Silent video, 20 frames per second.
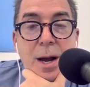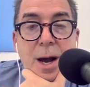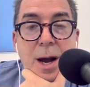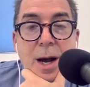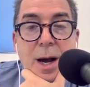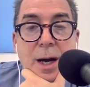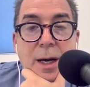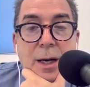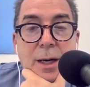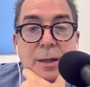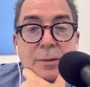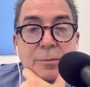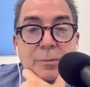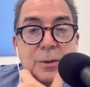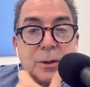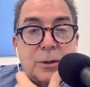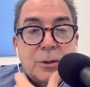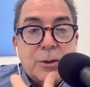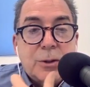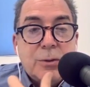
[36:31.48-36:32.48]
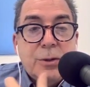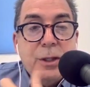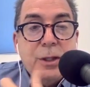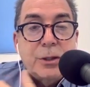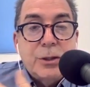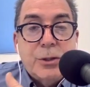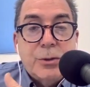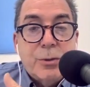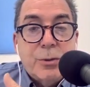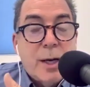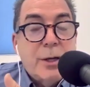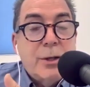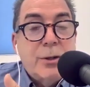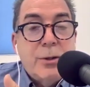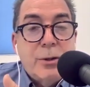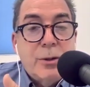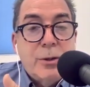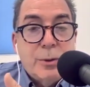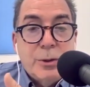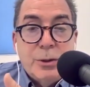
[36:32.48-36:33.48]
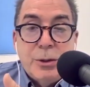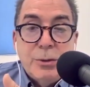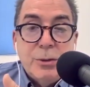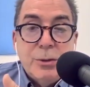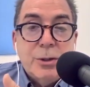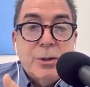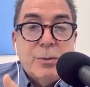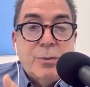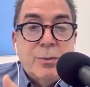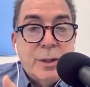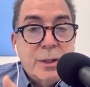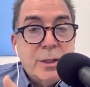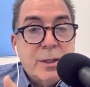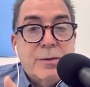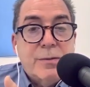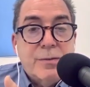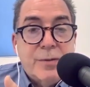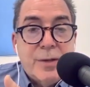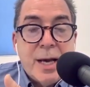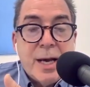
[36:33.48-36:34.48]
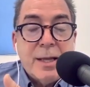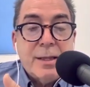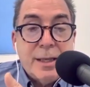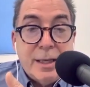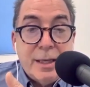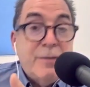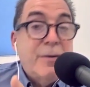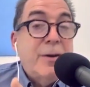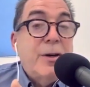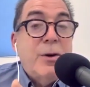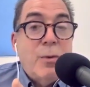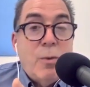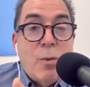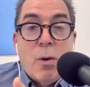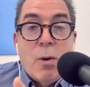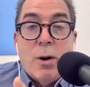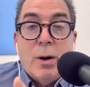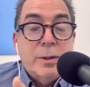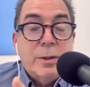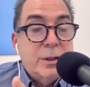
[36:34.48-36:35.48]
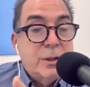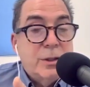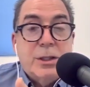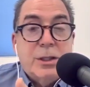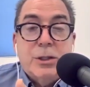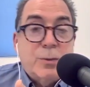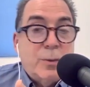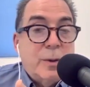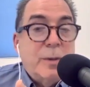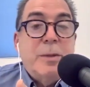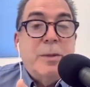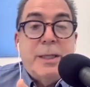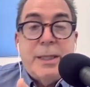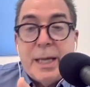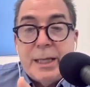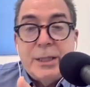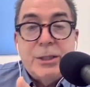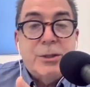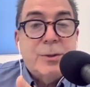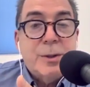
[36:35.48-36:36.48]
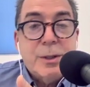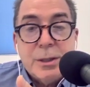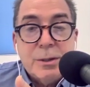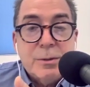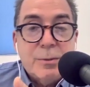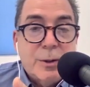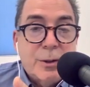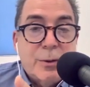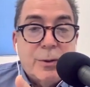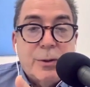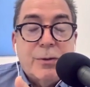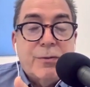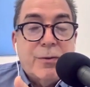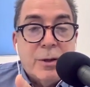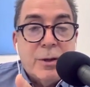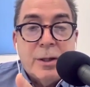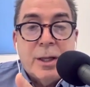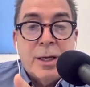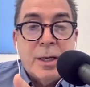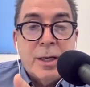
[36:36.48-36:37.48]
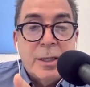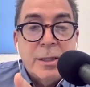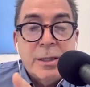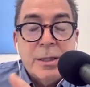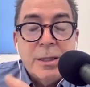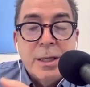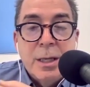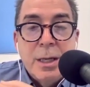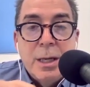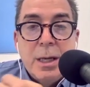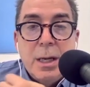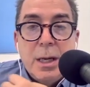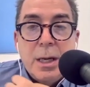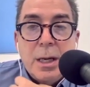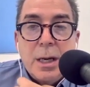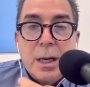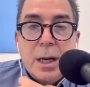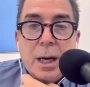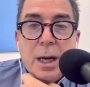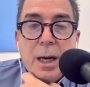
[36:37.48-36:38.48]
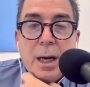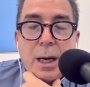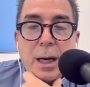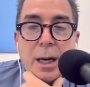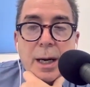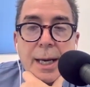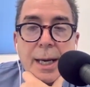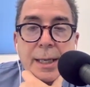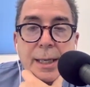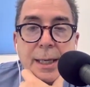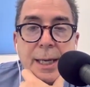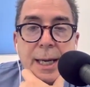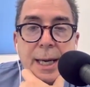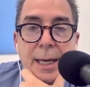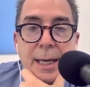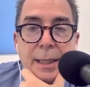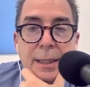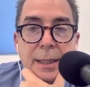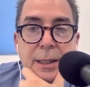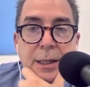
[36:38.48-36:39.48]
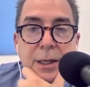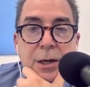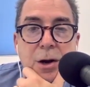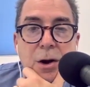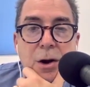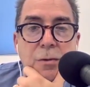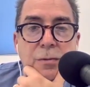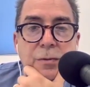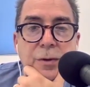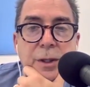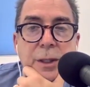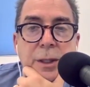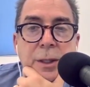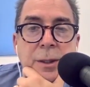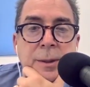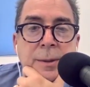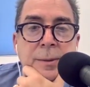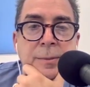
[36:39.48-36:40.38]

There are certain things you try to do to reduce the risk of death, even in war, which is extremely dangerous when you're in the front lines. And again, I think in COVID,